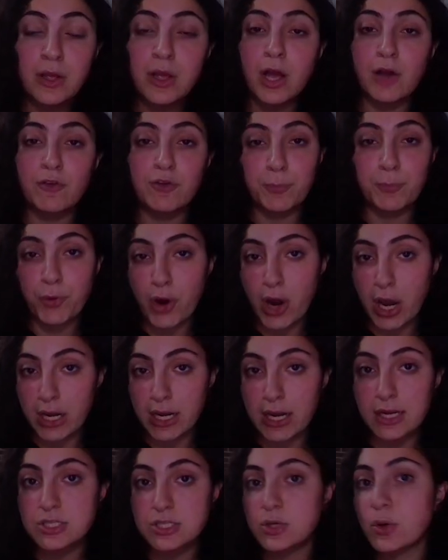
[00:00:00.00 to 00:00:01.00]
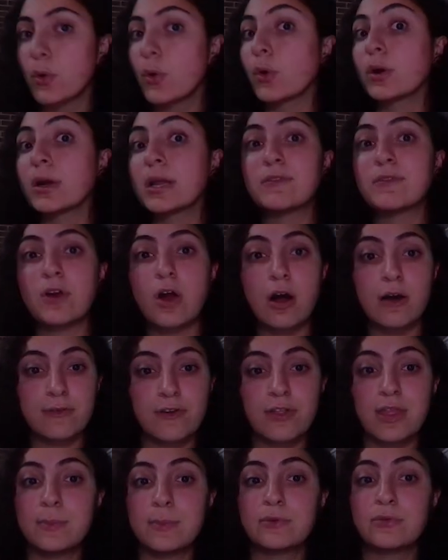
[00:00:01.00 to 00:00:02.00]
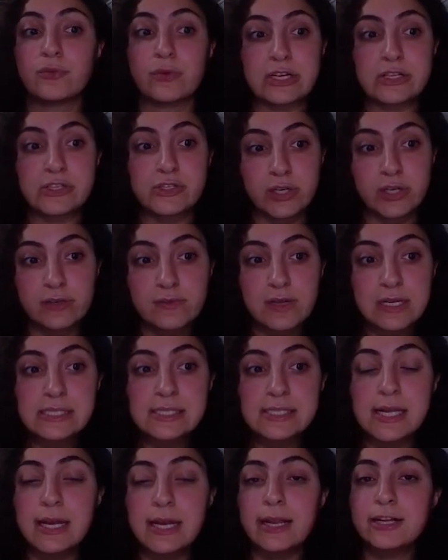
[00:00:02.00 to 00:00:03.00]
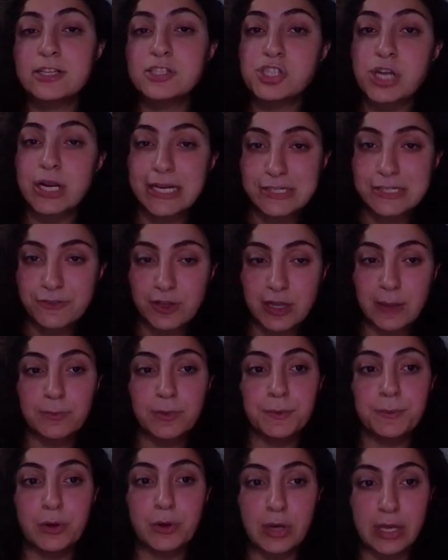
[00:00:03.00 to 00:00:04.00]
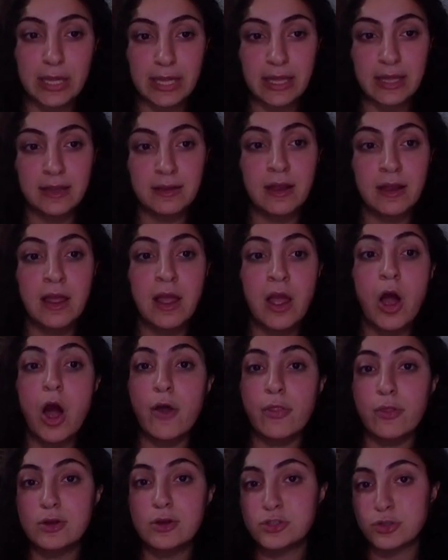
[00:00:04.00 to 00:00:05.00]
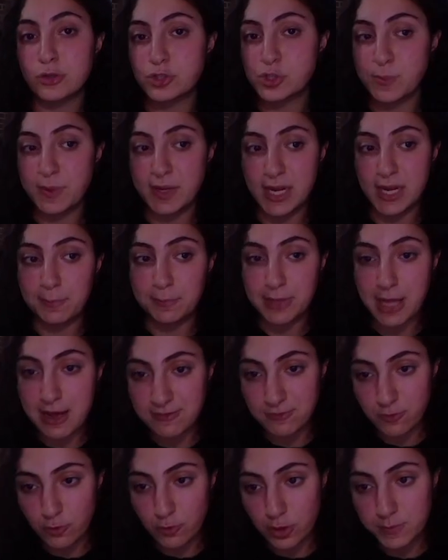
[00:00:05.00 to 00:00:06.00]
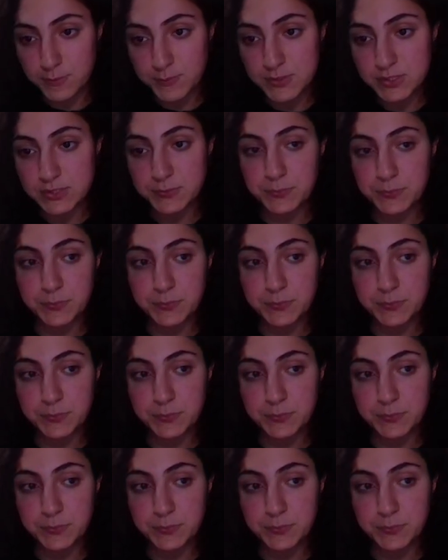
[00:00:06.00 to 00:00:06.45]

of a product or even offer them a free service in exchange for them promoting it on their social media platforms.